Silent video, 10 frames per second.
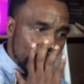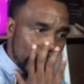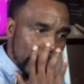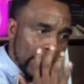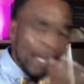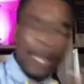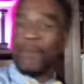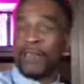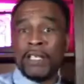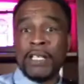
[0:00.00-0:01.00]
I
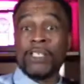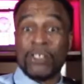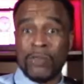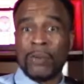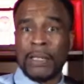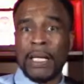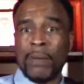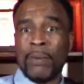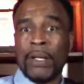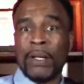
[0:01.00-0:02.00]
have connections with that
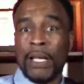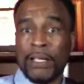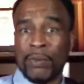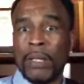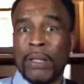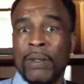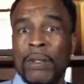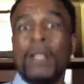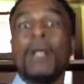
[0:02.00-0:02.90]
as well.